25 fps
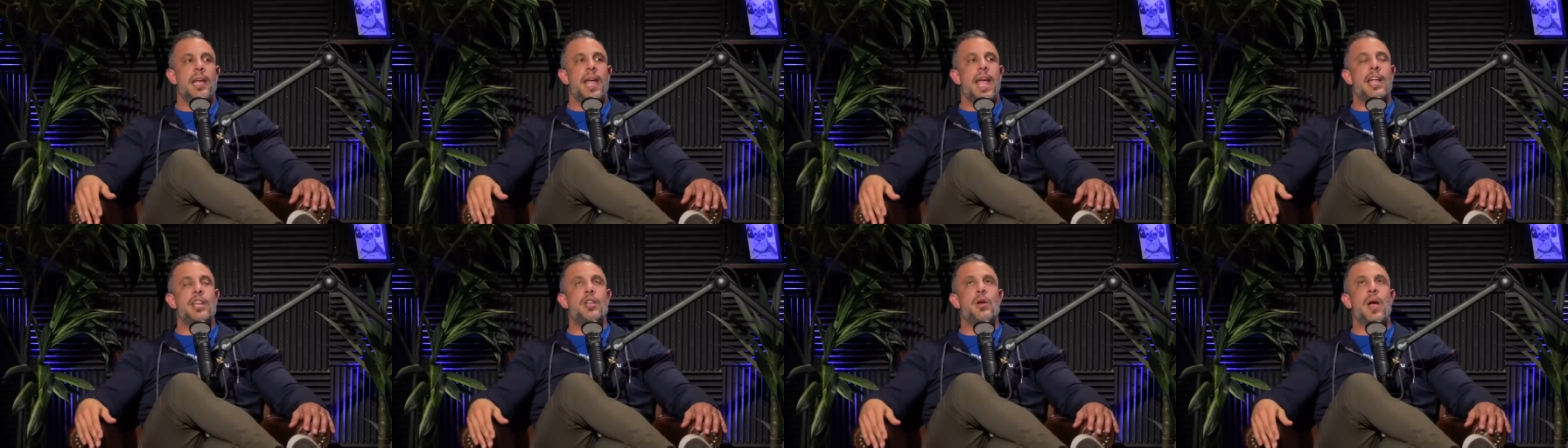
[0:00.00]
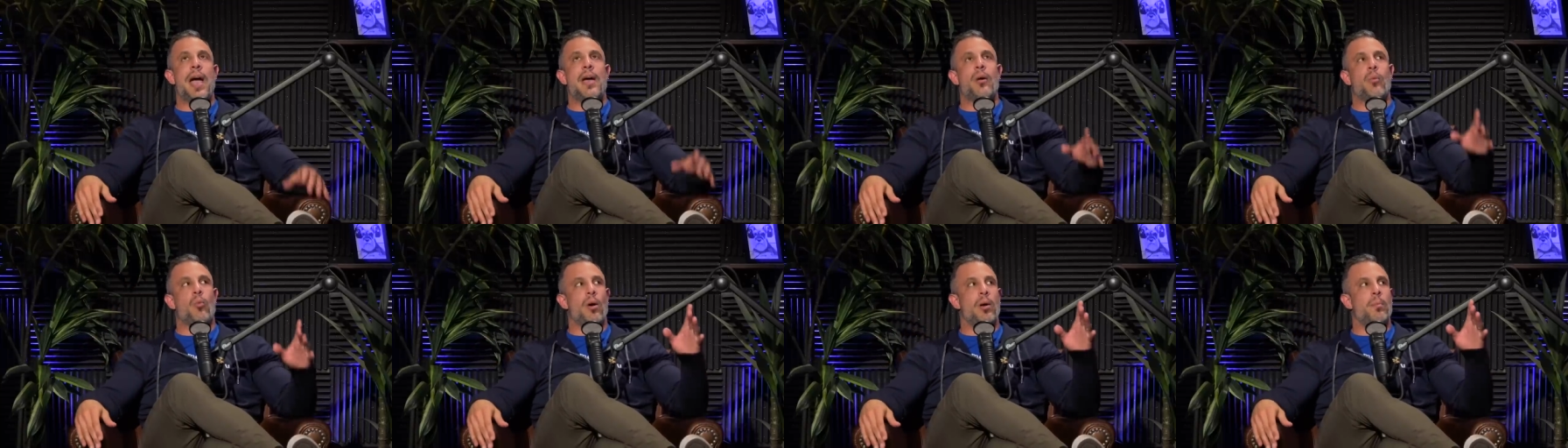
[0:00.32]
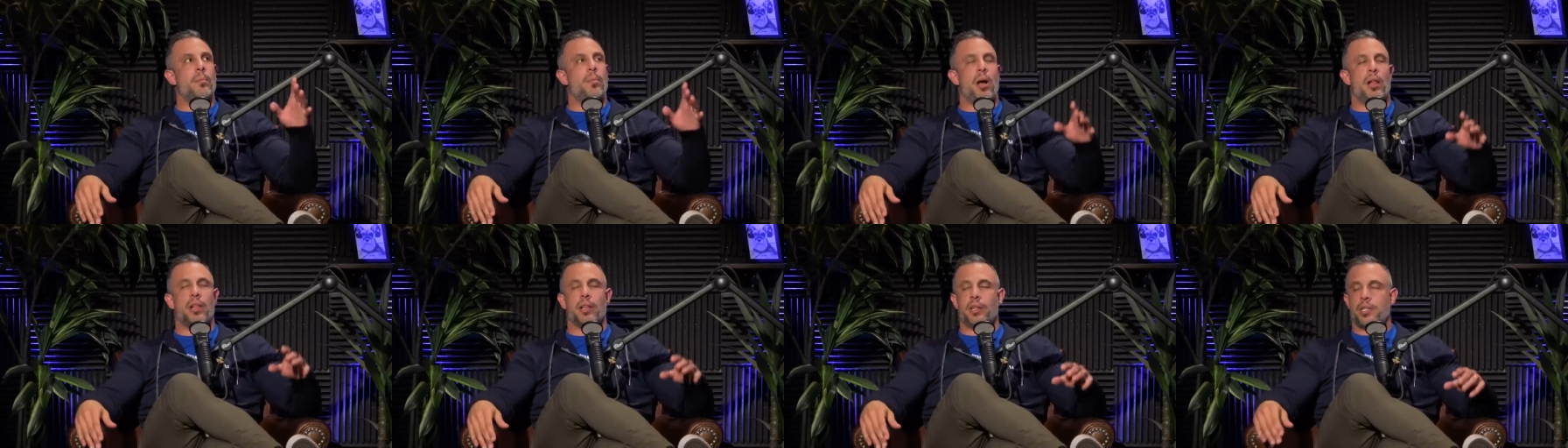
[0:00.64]
And you had
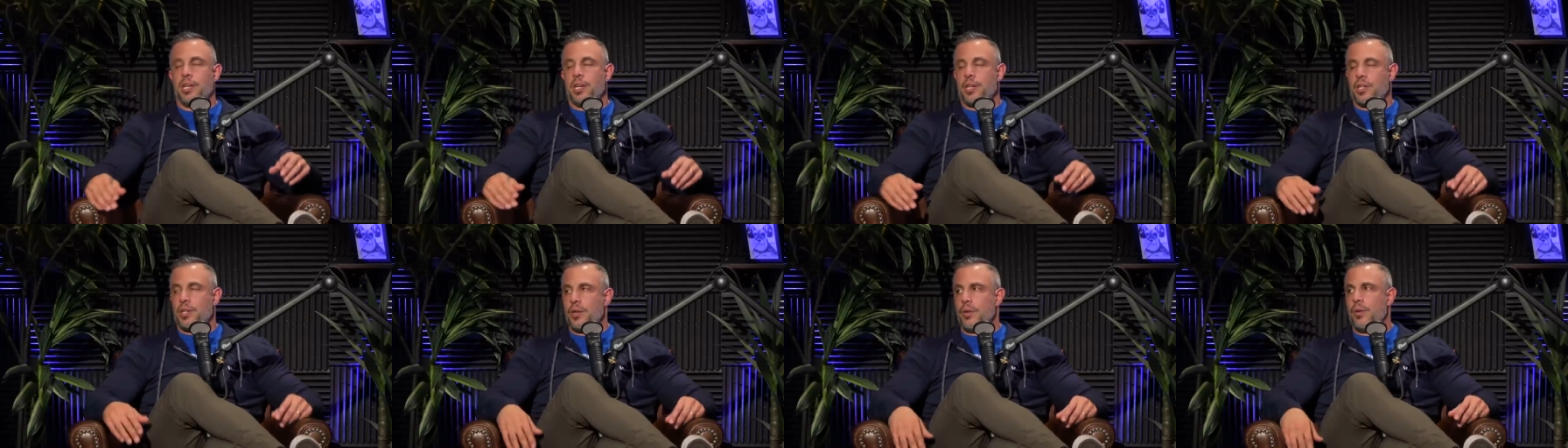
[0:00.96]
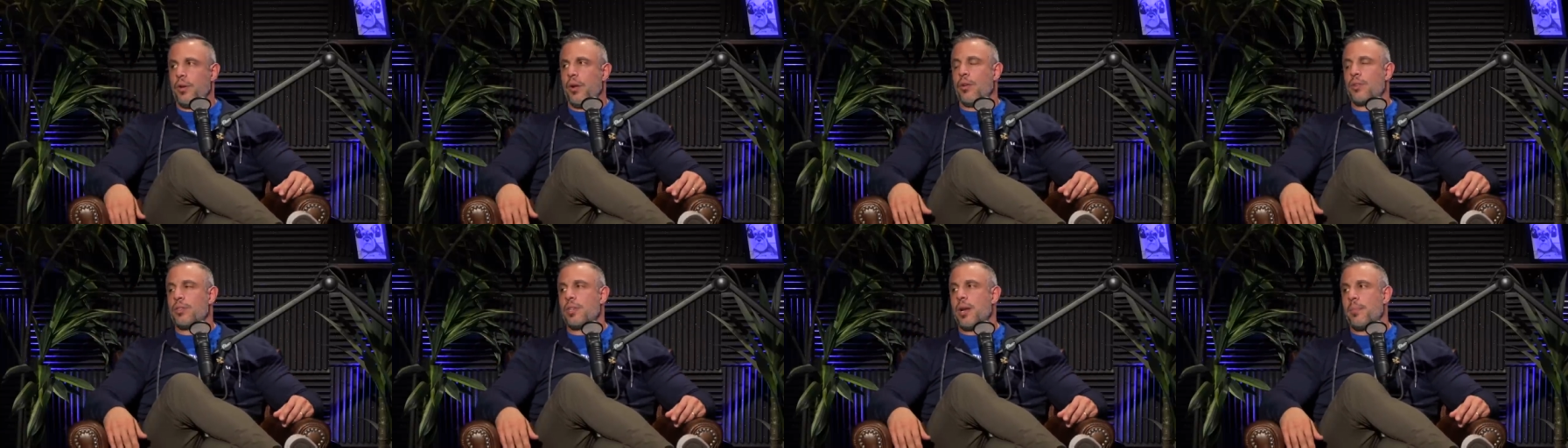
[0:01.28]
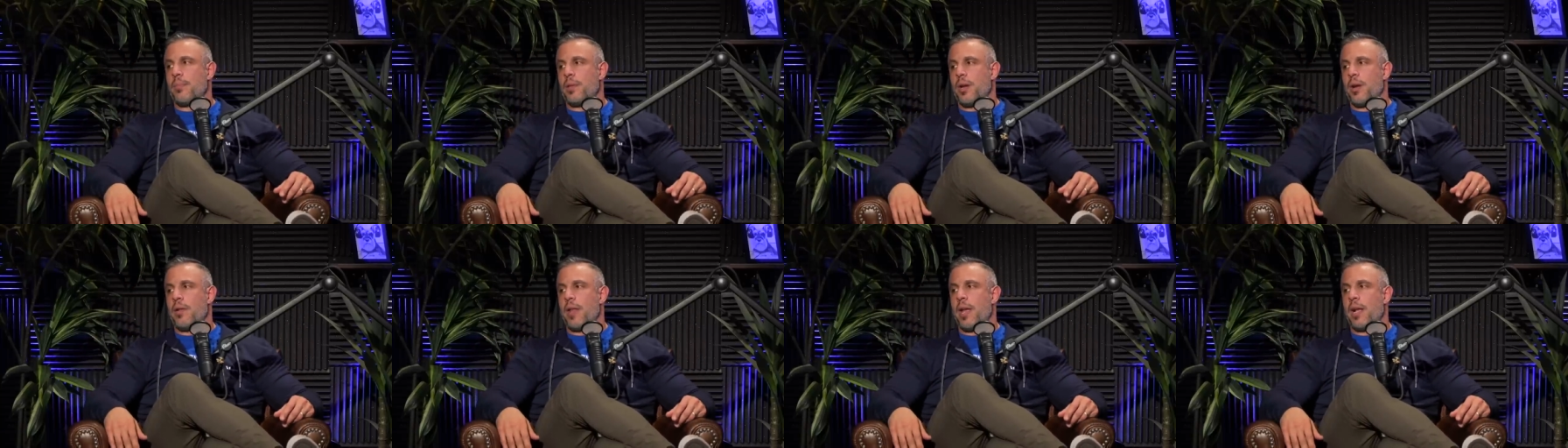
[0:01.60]
one politician who goes
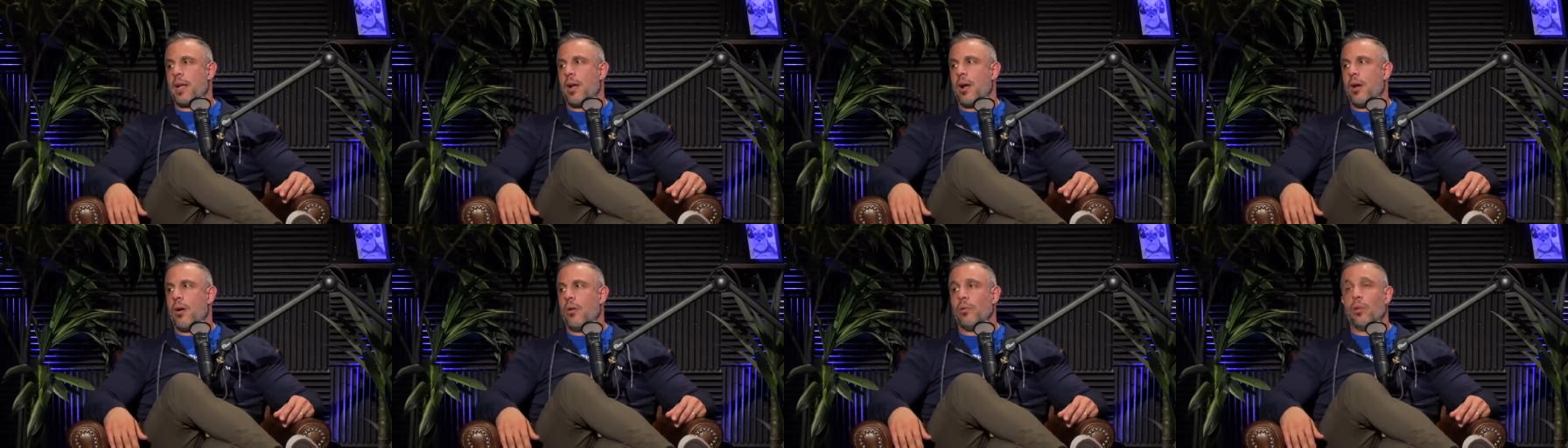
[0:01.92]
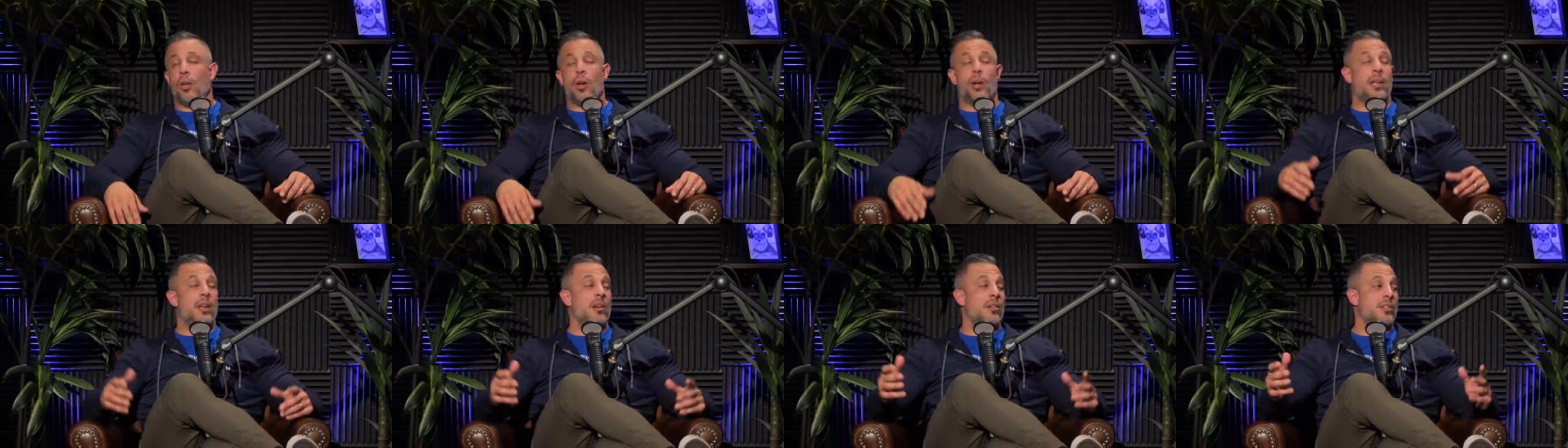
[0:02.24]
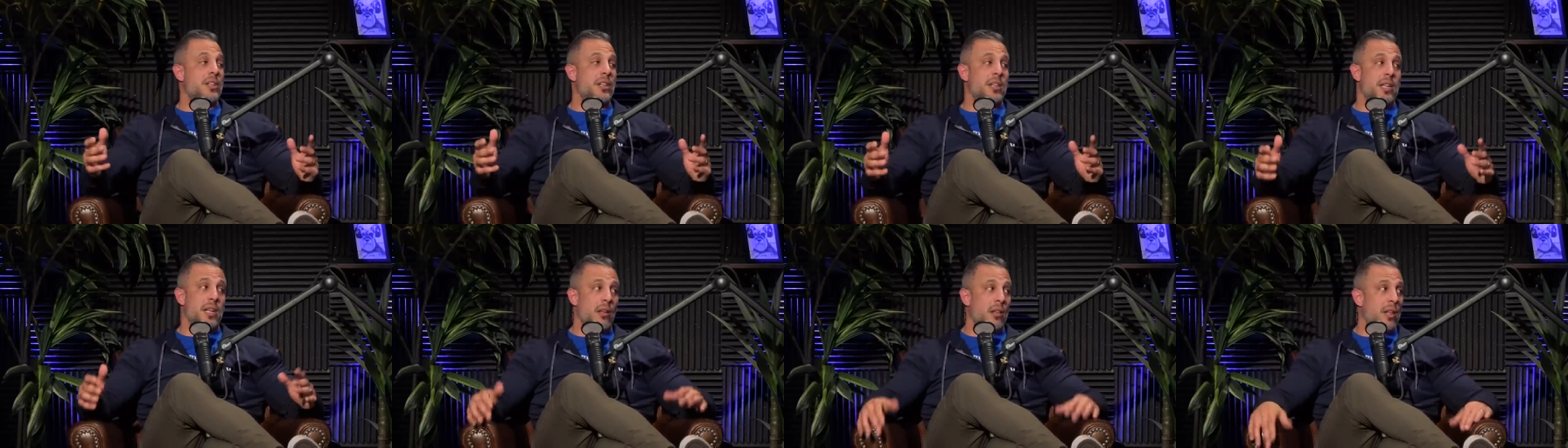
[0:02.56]
up there and they go, look, here's
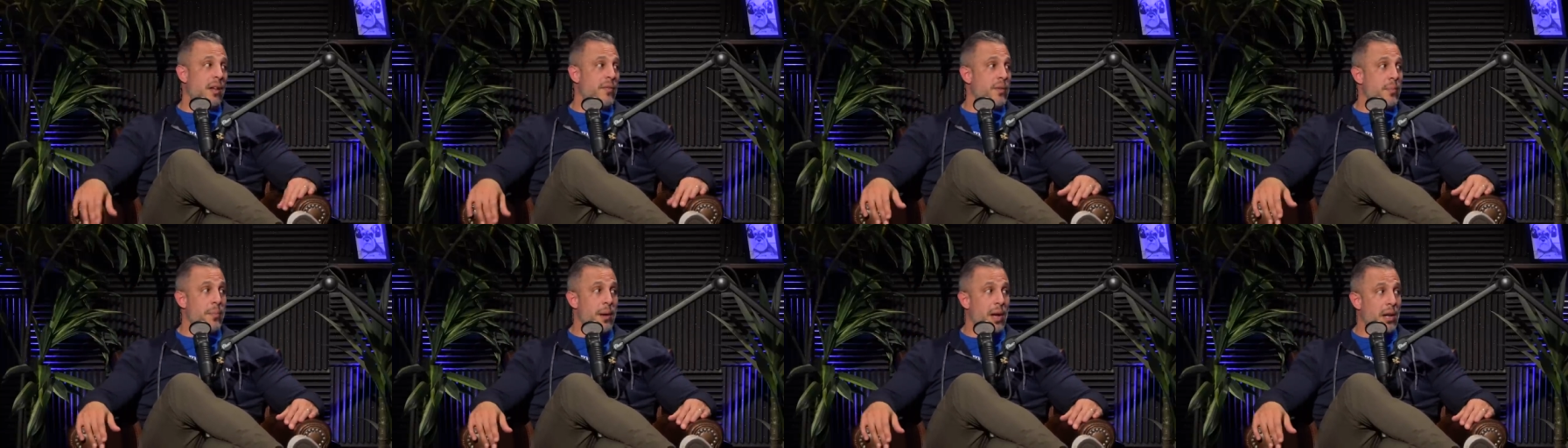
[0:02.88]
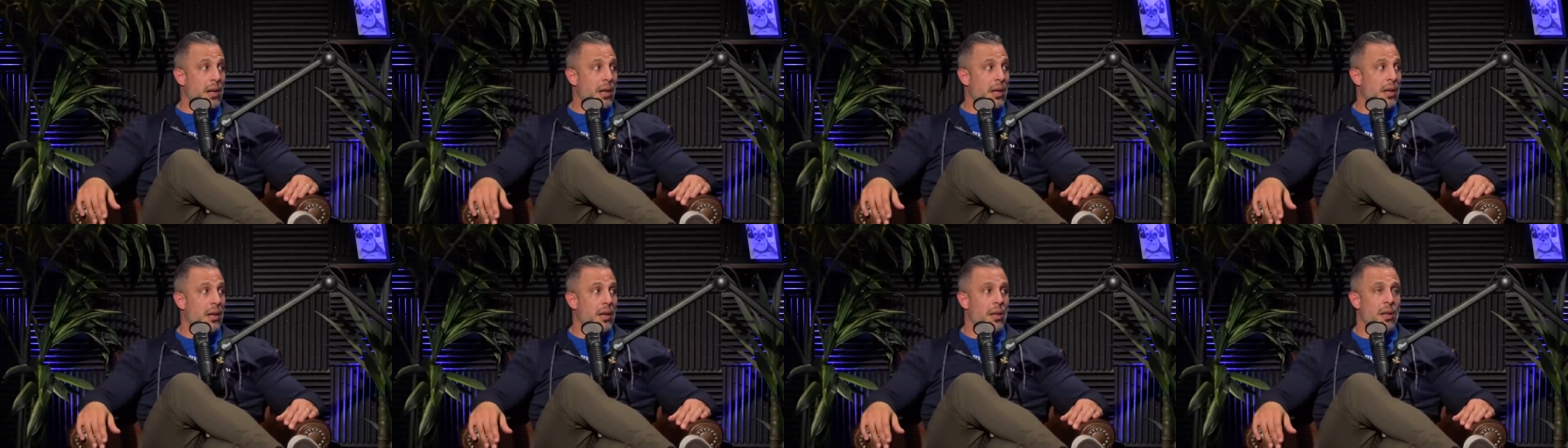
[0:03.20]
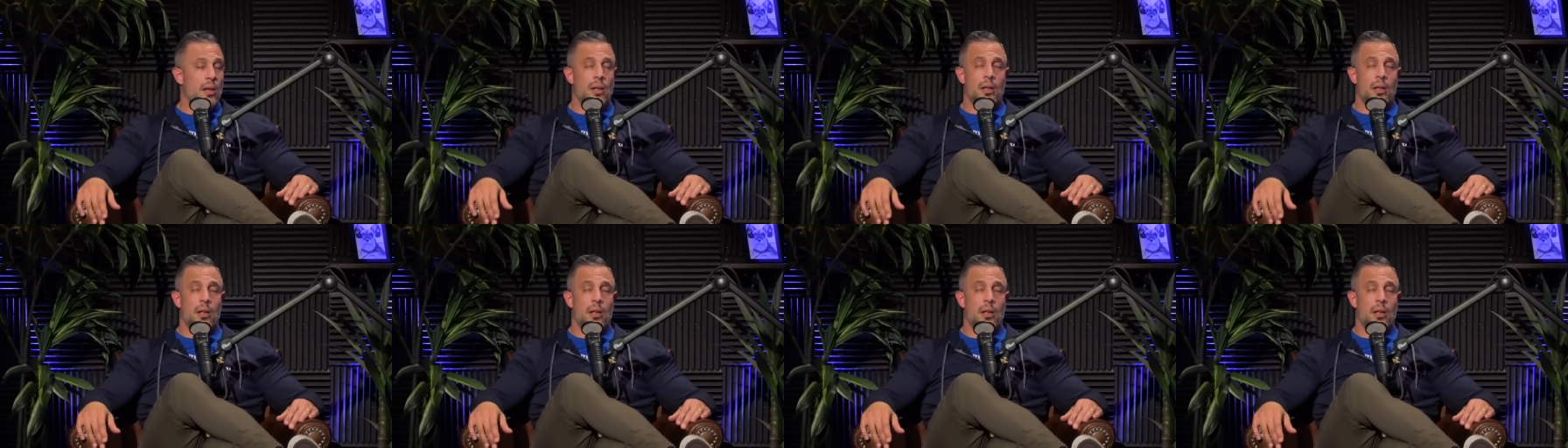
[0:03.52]
the deal, everybody.